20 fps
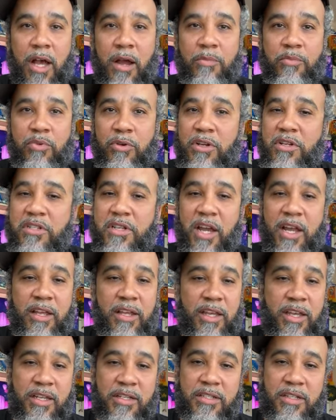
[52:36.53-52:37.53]
I appreciate
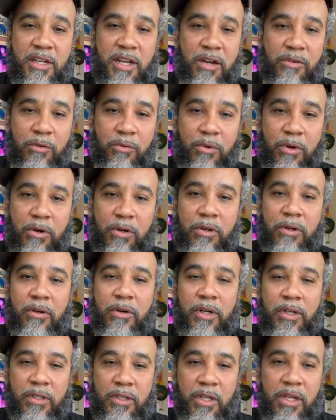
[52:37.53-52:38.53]
each and every one
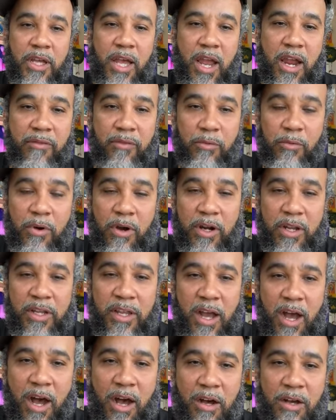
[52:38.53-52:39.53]
on every one of
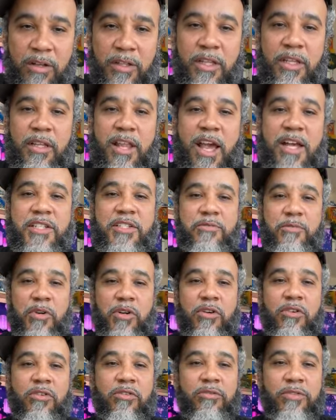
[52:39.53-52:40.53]
y'all. That's
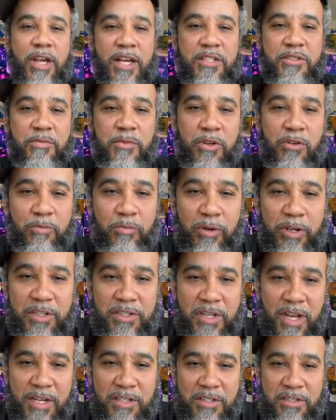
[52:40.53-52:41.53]
smooth. That's smooth.
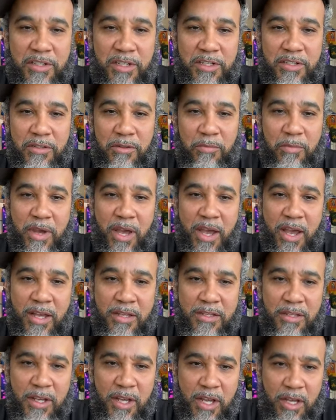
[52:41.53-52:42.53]
Appreciate you, digital
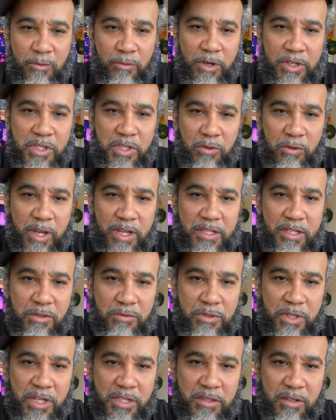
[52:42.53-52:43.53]
meds. What you into
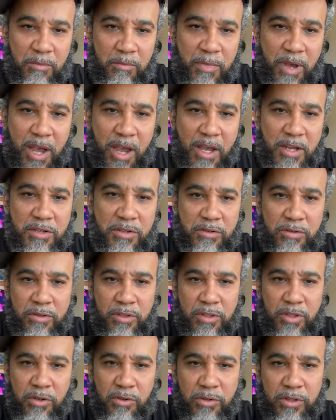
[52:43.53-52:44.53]
digital meds? You
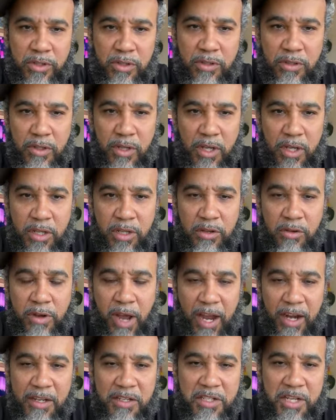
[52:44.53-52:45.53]
you you, you
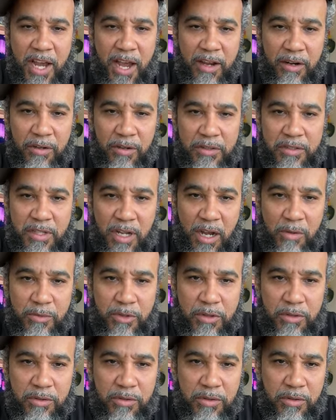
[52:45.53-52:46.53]
got a channel or something?
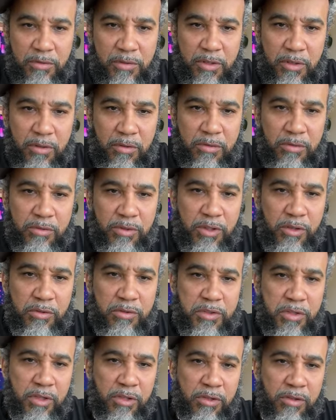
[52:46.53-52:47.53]
You you do
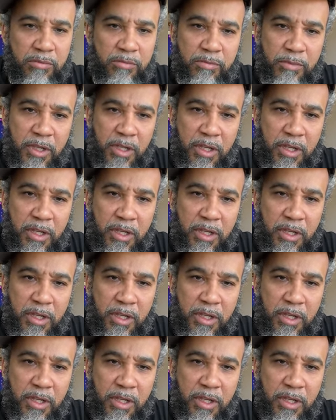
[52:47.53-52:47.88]
YouTube?